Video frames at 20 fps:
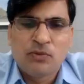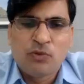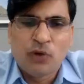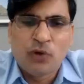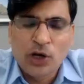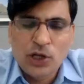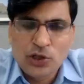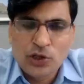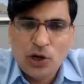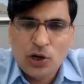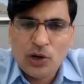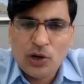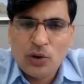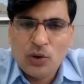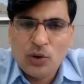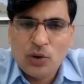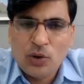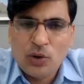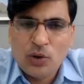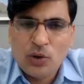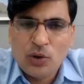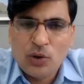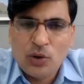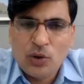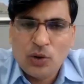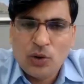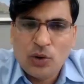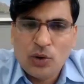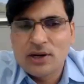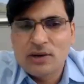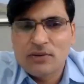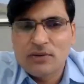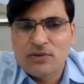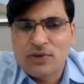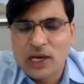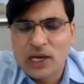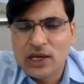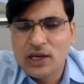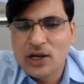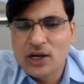What is your goal after
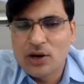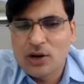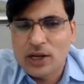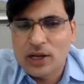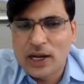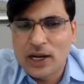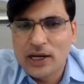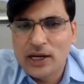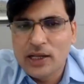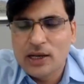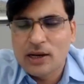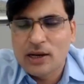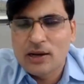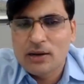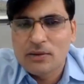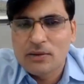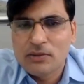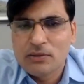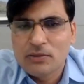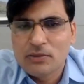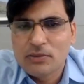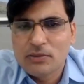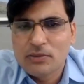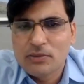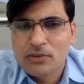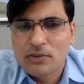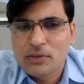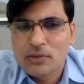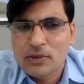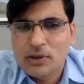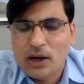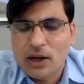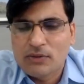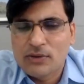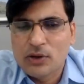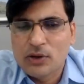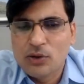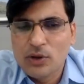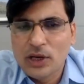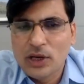5 year or 10 year after
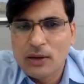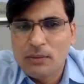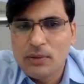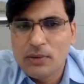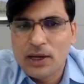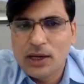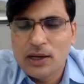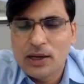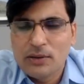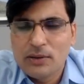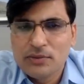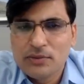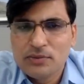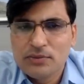doing MBA?